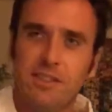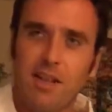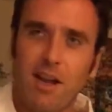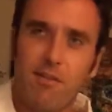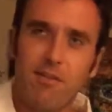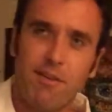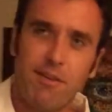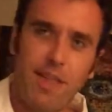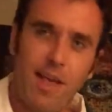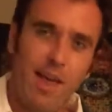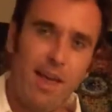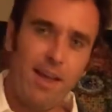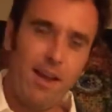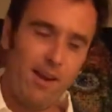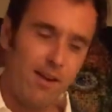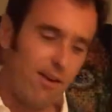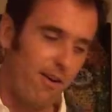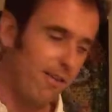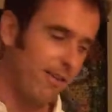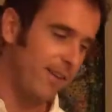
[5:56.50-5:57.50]
discovered that
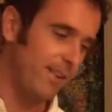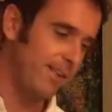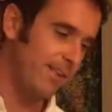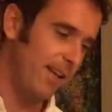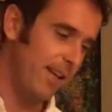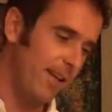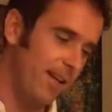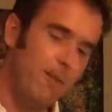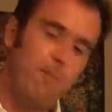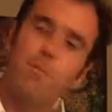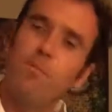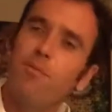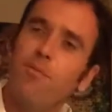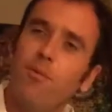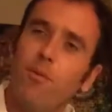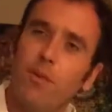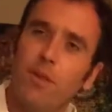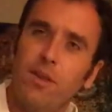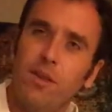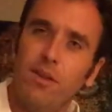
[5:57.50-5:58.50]
here on the set
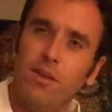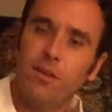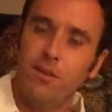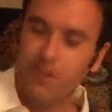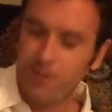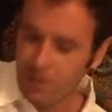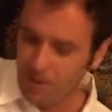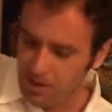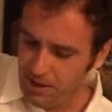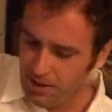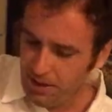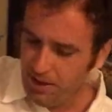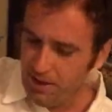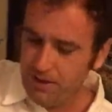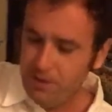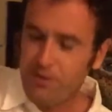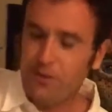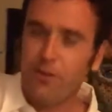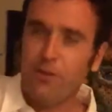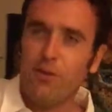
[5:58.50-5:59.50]
with you
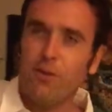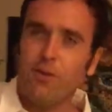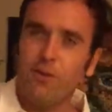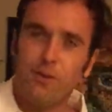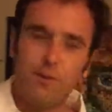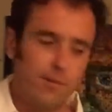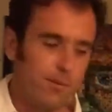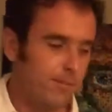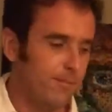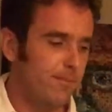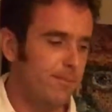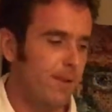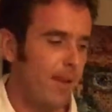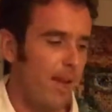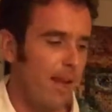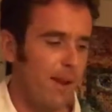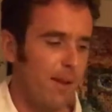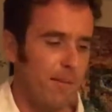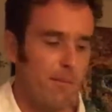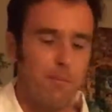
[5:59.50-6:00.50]
to
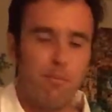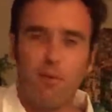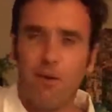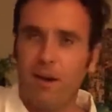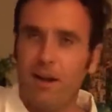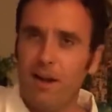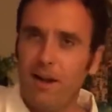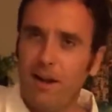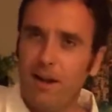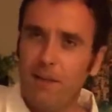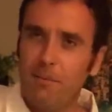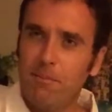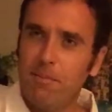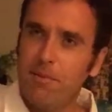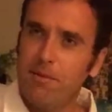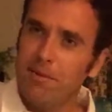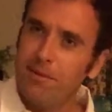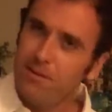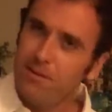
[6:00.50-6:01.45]
kind of bring it up.